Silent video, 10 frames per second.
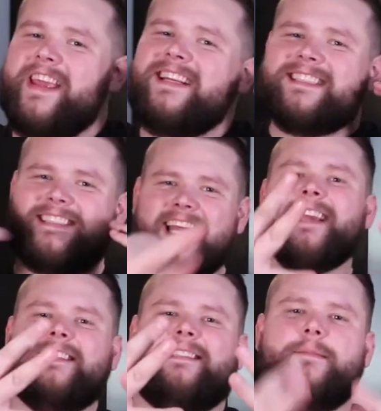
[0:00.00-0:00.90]
The
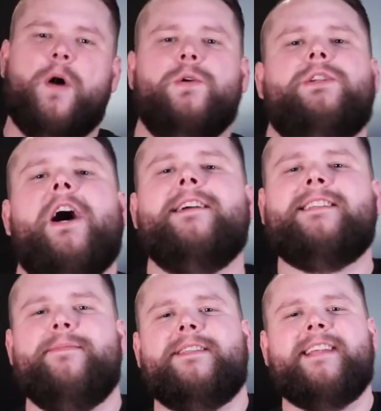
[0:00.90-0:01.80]
6th most
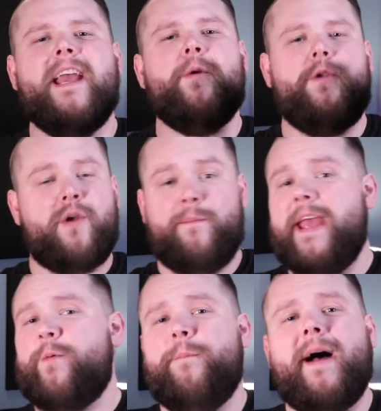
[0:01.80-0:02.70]
costly mistake you can
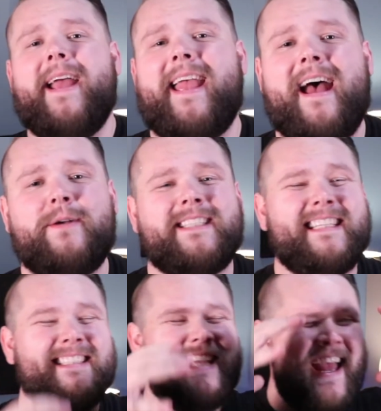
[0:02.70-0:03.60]
make when buying a house
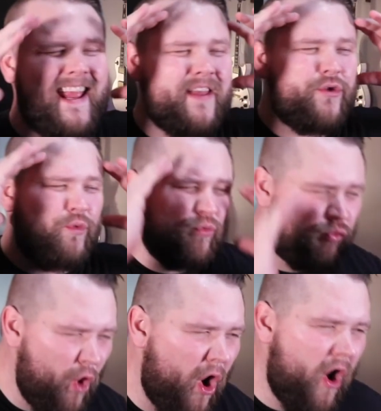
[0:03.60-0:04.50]
is getting the
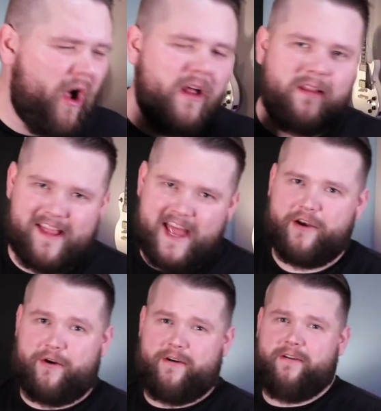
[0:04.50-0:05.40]
wrong
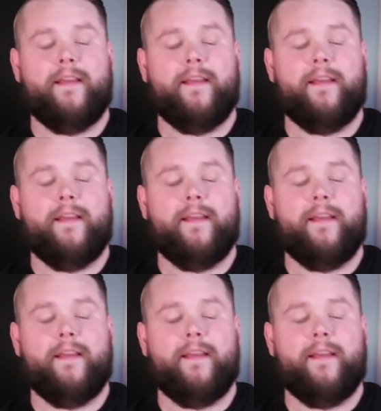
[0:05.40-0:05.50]
lender.